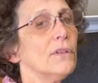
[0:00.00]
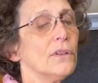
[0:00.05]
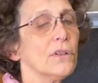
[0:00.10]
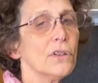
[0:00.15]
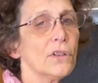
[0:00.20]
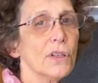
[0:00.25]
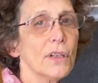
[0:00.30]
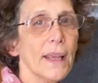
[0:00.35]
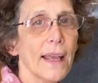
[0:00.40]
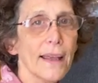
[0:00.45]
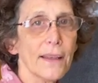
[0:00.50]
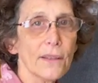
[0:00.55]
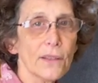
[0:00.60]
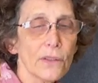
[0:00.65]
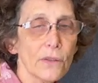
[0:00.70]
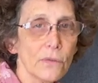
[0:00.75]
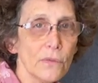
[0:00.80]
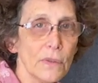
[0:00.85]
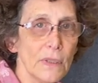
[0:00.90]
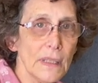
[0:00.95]
your chest.
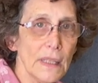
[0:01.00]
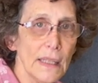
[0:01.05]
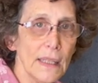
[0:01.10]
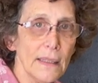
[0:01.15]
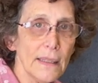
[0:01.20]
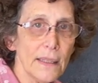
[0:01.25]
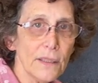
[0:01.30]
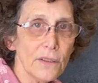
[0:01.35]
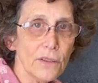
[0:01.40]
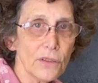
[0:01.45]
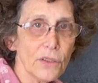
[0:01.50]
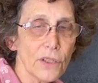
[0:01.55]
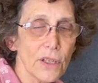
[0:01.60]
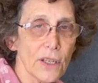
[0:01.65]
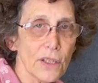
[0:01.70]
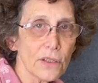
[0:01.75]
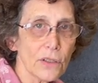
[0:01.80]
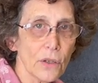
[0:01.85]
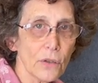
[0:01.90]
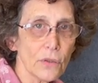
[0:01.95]
So really let your
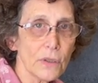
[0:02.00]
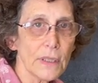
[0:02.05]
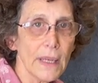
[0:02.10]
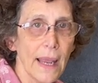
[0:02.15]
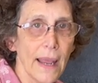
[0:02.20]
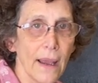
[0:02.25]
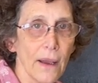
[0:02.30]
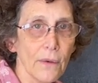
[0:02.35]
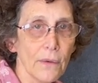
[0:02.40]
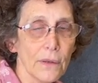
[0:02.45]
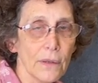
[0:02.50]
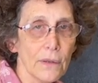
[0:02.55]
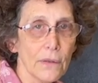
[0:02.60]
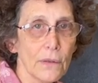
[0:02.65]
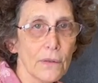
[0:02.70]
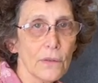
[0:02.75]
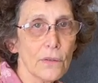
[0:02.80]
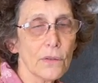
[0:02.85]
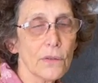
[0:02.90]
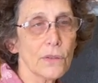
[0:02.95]
chest go down.
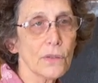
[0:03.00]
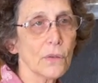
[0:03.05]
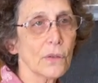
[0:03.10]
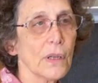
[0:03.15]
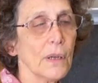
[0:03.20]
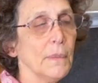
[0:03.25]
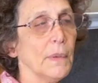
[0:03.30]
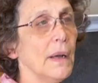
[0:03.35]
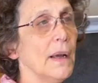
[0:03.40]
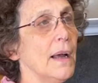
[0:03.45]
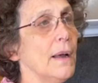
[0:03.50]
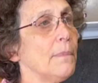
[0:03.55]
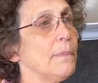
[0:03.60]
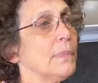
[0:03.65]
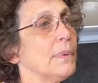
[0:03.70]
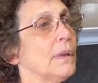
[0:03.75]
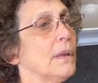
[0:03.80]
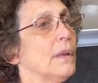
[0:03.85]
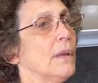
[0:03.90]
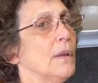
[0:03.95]
So come up,
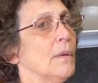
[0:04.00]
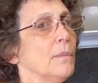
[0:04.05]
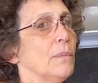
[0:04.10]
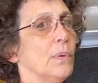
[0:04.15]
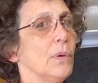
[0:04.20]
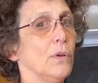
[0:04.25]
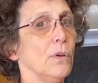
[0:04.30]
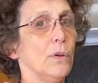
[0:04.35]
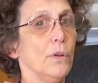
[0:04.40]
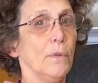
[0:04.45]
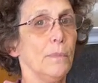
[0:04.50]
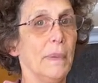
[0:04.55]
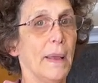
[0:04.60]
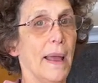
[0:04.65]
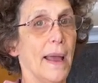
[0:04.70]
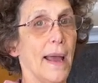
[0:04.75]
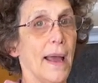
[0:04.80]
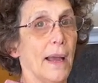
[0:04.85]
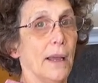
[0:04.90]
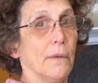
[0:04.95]
pull
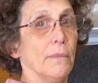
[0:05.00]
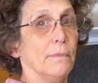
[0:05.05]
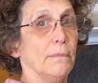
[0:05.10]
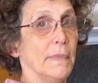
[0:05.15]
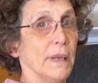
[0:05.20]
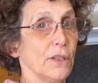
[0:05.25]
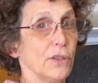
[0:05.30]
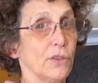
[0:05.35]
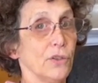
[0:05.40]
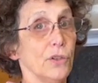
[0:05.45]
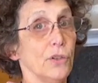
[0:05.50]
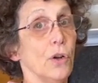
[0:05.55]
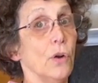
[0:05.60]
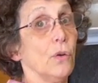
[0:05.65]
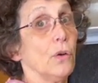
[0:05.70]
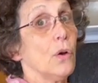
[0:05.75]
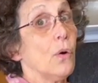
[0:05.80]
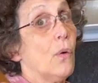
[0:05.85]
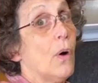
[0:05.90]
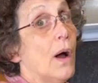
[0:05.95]
back. Make sure you
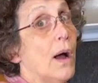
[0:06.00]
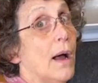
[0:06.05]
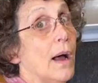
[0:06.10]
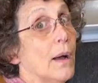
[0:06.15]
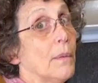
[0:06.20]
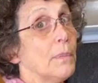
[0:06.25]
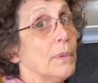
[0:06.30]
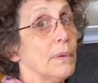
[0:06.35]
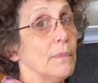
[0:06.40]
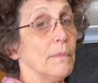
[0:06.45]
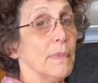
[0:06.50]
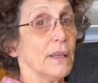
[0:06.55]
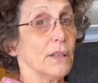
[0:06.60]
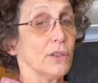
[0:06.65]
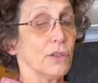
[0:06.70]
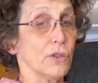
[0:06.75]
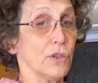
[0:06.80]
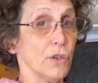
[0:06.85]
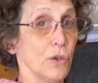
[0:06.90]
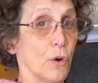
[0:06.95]
don't go up. Make
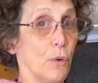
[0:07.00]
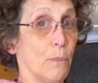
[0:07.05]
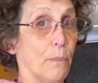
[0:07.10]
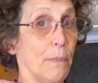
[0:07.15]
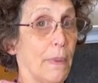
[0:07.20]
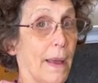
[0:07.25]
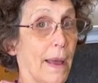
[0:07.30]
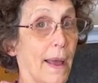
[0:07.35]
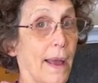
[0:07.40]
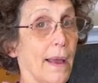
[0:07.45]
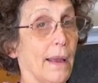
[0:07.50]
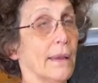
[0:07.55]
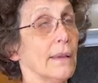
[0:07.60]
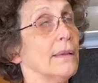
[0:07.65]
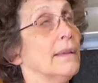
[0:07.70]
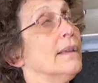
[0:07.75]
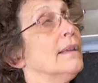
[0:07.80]
sure you go back.